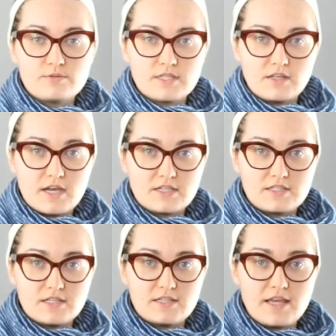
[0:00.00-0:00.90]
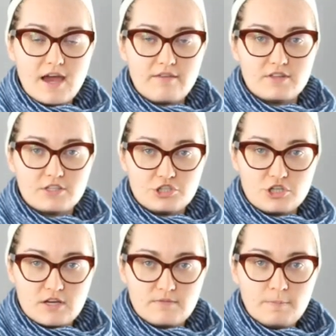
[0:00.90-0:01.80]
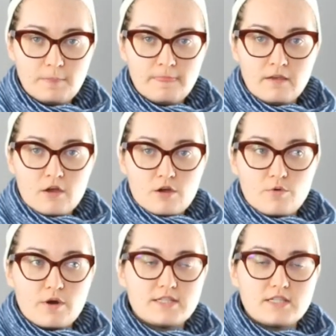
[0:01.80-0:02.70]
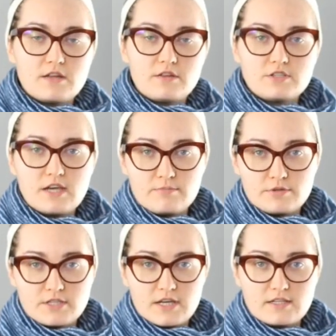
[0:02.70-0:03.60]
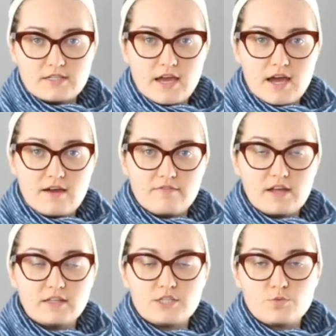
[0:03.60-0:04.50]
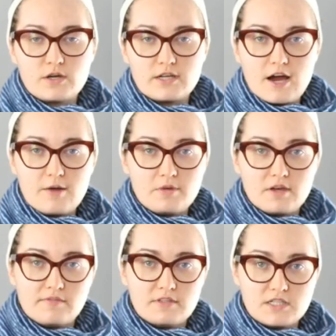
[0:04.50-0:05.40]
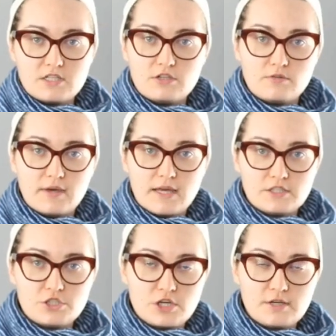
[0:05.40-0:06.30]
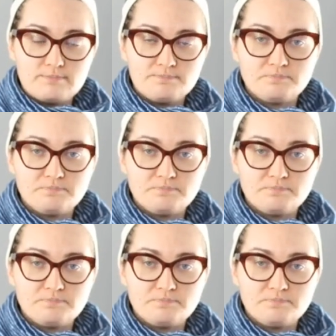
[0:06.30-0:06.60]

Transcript: with celiac disease have this gene, whereas the other 10% have at least one copy of the DQ8 gene.